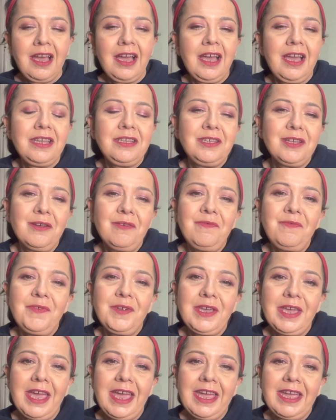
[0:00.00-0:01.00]
And don't
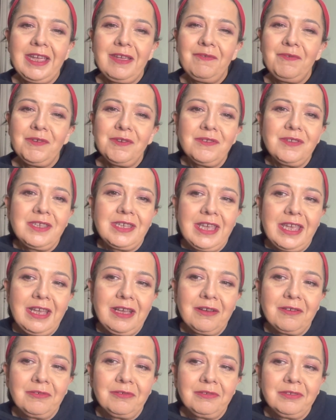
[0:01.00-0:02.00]
forget, if you're
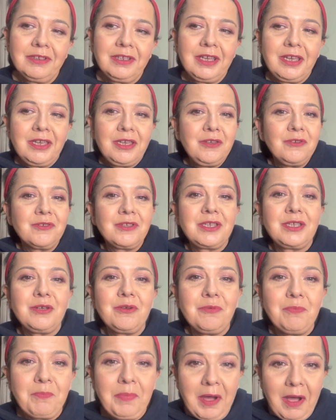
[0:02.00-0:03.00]
single, you're
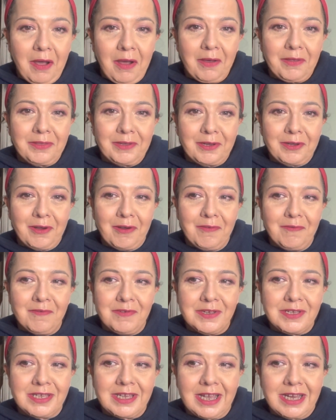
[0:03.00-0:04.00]
still part of the
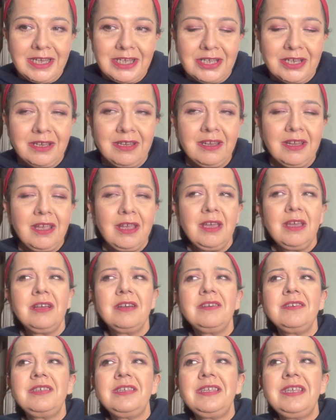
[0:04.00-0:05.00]
conversation
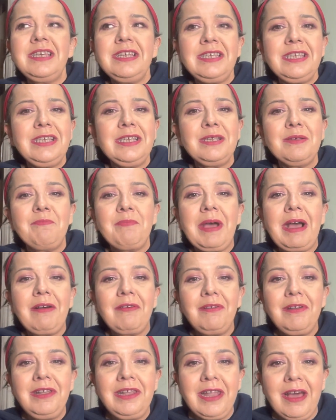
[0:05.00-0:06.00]
because this is
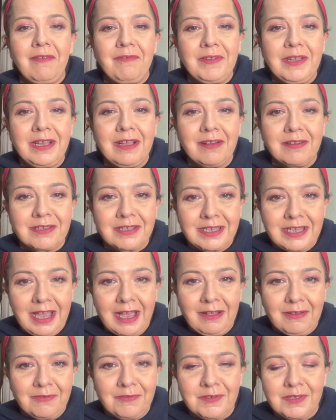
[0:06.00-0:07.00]
about loving
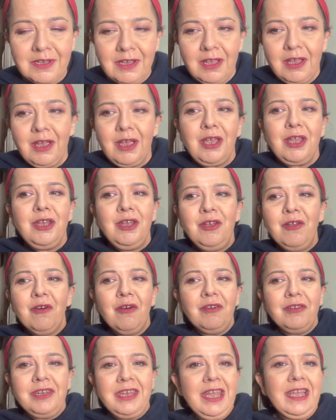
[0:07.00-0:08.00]
ourselves,
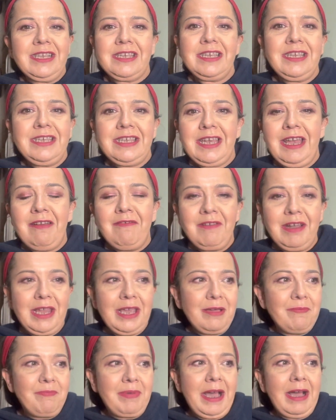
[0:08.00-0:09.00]
not necessarily
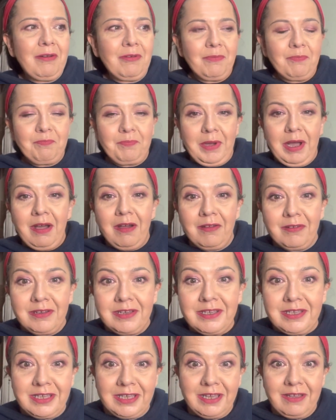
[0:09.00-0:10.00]
about
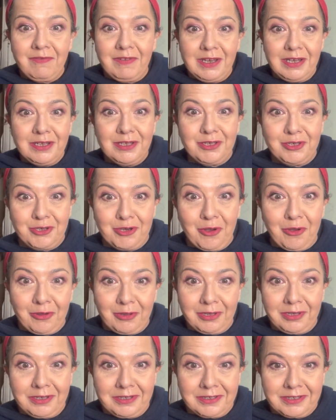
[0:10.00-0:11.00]
partners giving us
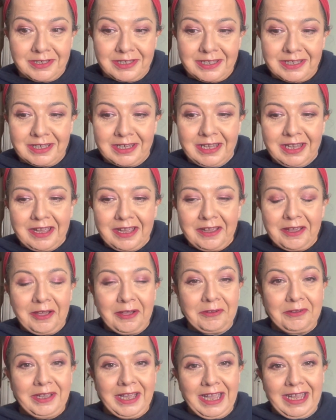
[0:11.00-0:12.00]
chocolates.
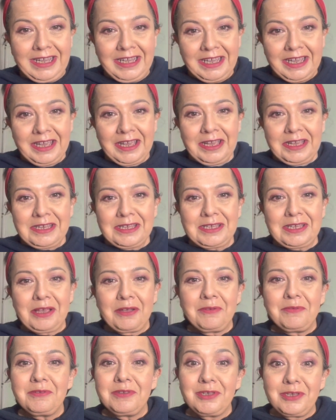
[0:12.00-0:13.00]
Okay,
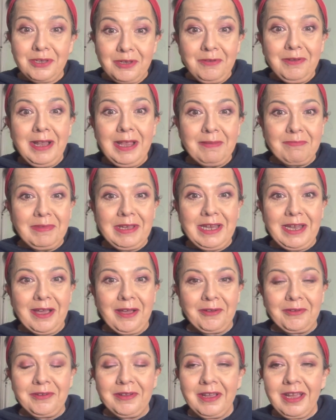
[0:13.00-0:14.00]
so do let me
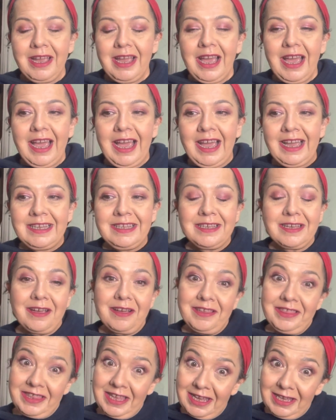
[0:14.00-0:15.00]
know. And
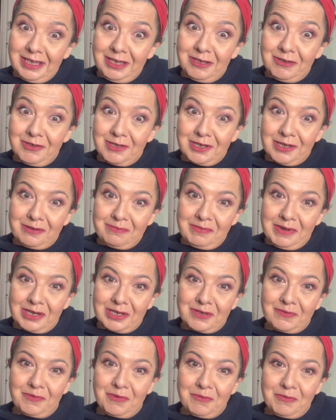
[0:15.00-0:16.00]
thank you so
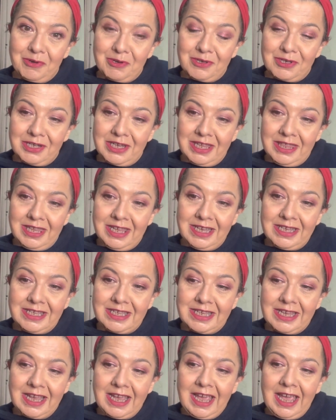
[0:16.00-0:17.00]
much for watching
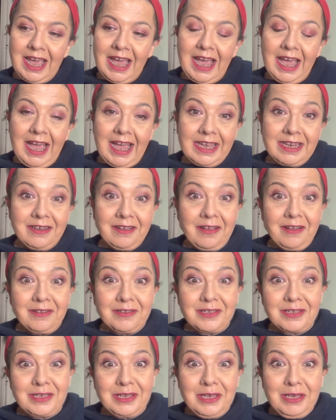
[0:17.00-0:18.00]
this. And I'll
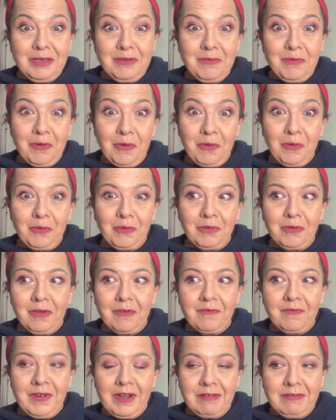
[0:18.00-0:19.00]
see you all
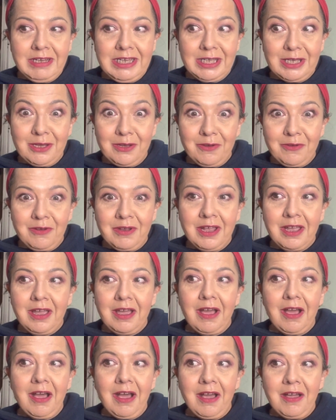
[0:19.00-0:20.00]
very soon.
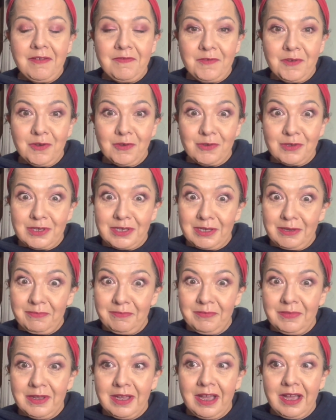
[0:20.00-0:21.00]
I've got
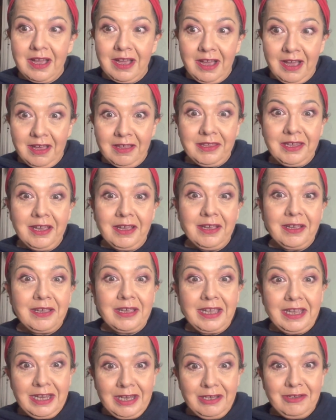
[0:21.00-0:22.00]
some other
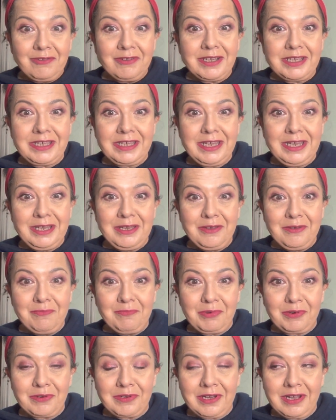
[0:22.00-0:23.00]
interesting new
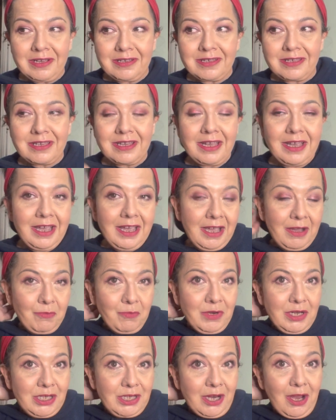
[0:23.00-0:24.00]
products,
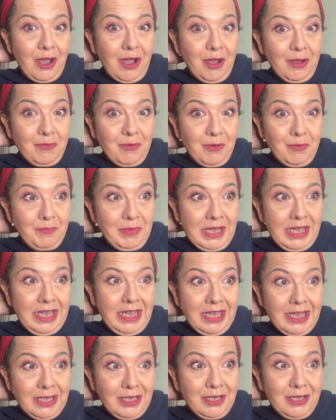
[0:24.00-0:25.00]
which I will
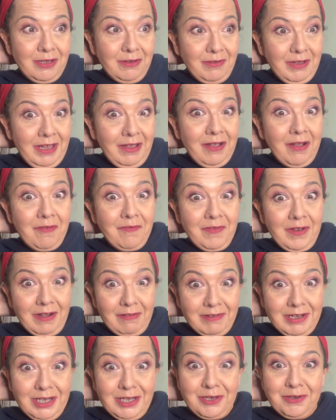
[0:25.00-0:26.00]
be doing
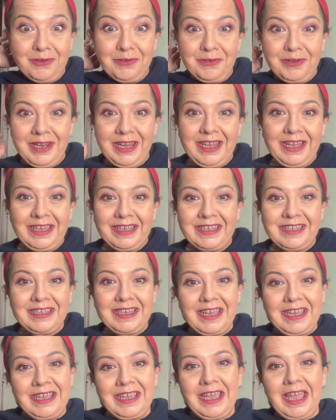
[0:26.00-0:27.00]
very shortly.
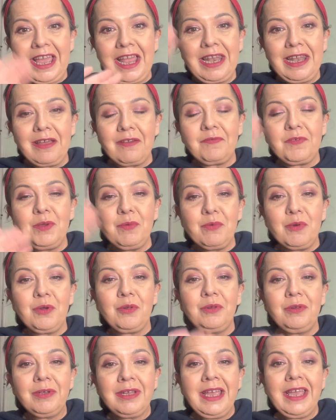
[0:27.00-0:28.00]
Take care. Love you
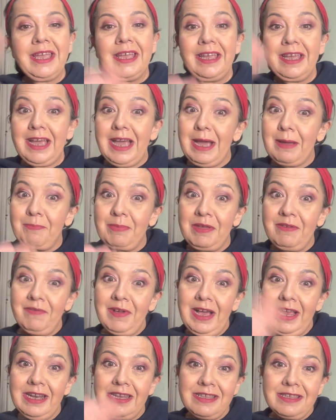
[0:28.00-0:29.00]
all. Happy
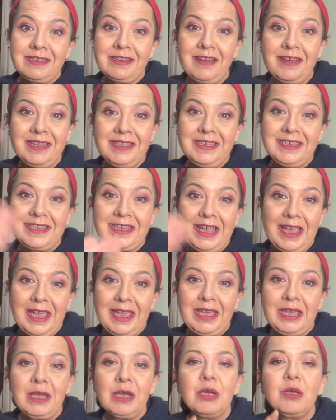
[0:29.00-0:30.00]
Valentine's
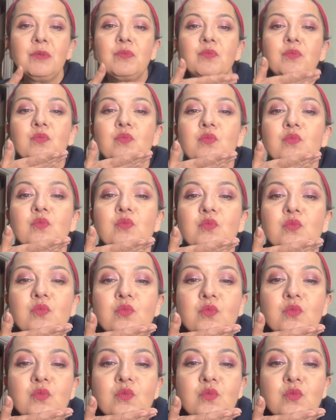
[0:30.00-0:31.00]
Day.
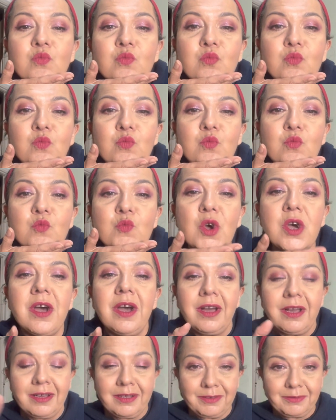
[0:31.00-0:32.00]
Mwah!